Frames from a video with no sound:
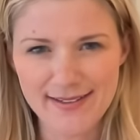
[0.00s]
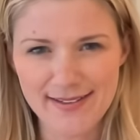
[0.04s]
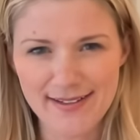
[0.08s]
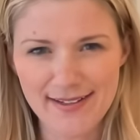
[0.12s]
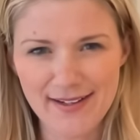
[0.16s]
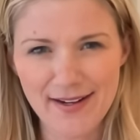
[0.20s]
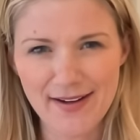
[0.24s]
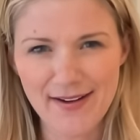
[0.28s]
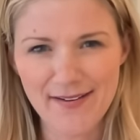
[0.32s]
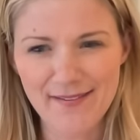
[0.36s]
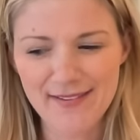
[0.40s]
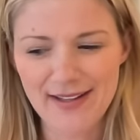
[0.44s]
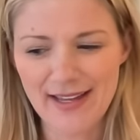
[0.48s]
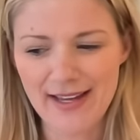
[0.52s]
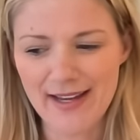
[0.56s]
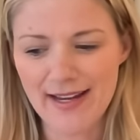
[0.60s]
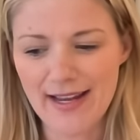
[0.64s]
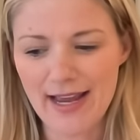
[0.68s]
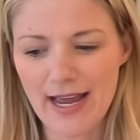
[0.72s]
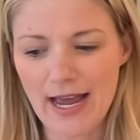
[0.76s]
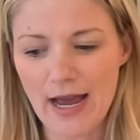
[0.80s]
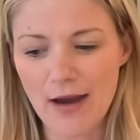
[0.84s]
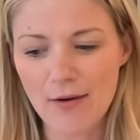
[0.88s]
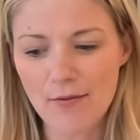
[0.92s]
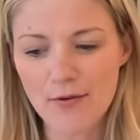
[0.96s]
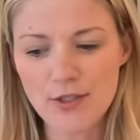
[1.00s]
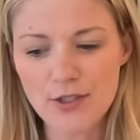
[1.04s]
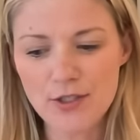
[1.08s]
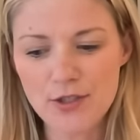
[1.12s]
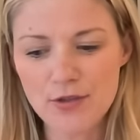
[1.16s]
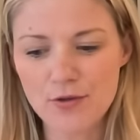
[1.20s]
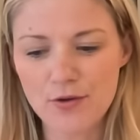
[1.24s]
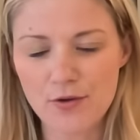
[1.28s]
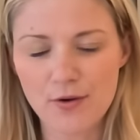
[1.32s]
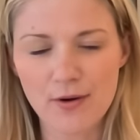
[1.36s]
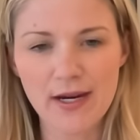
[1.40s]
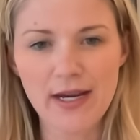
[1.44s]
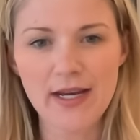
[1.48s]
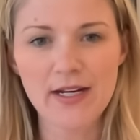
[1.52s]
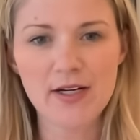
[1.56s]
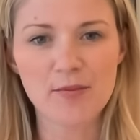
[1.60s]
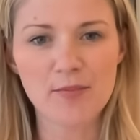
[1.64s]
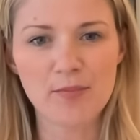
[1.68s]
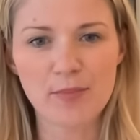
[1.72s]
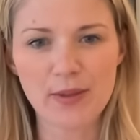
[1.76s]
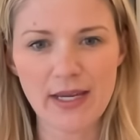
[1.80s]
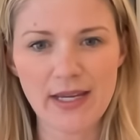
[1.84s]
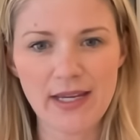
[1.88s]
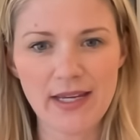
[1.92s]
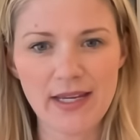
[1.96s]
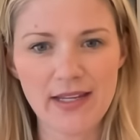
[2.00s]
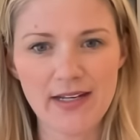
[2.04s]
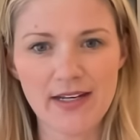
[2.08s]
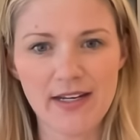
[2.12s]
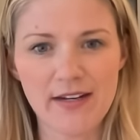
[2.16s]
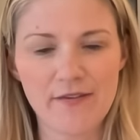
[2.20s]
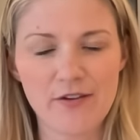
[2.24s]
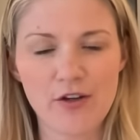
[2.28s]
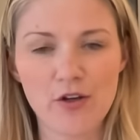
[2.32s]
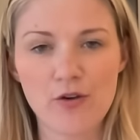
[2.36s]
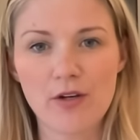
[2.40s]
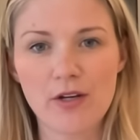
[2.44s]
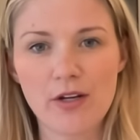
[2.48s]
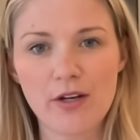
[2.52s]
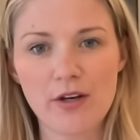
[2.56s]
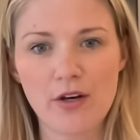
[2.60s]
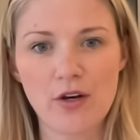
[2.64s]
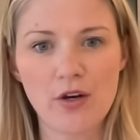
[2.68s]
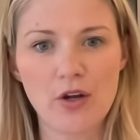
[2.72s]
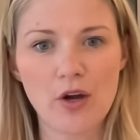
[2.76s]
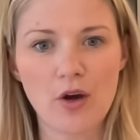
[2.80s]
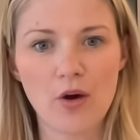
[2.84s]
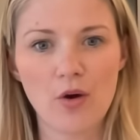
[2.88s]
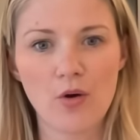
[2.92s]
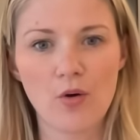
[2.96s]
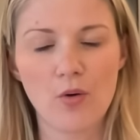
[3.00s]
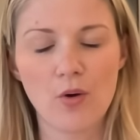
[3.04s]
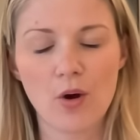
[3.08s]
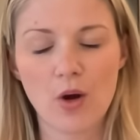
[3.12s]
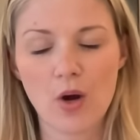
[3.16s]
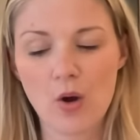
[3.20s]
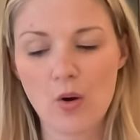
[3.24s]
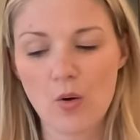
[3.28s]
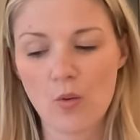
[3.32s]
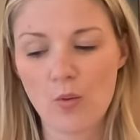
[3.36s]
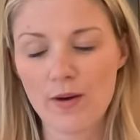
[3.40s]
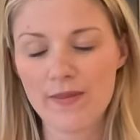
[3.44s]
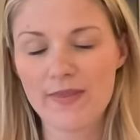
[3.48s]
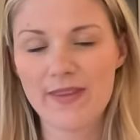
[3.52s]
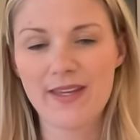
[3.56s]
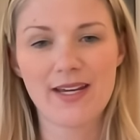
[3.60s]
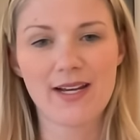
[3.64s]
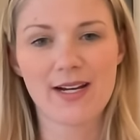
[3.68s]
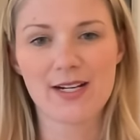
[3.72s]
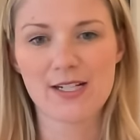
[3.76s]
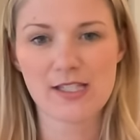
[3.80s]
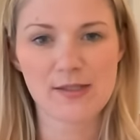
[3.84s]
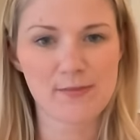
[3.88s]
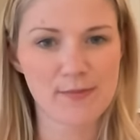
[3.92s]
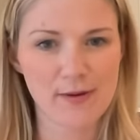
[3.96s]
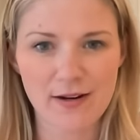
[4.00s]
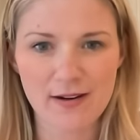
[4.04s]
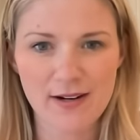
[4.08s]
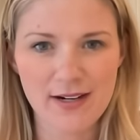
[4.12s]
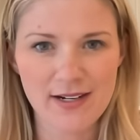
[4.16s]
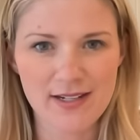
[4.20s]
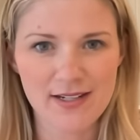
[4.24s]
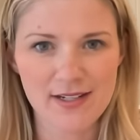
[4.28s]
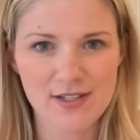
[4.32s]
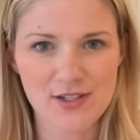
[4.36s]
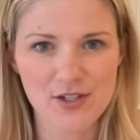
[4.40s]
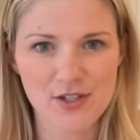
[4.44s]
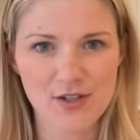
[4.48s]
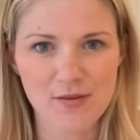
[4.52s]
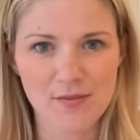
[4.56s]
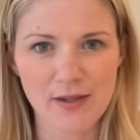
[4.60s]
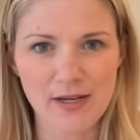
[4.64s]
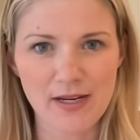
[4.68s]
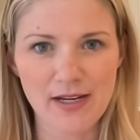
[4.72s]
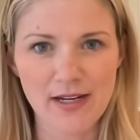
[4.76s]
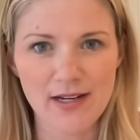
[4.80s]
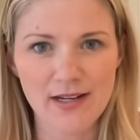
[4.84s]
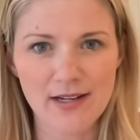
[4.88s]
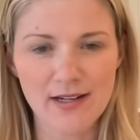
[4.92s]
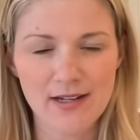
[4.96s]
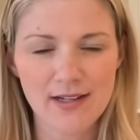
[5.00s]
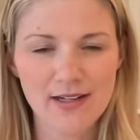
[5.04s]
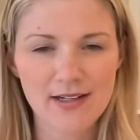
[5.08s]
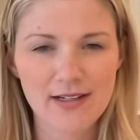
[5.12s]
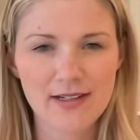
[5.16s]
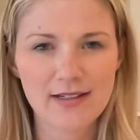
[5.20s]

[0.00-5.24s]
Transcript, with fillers: You know, like, how would you create a pin if you didn't know what the experience should be?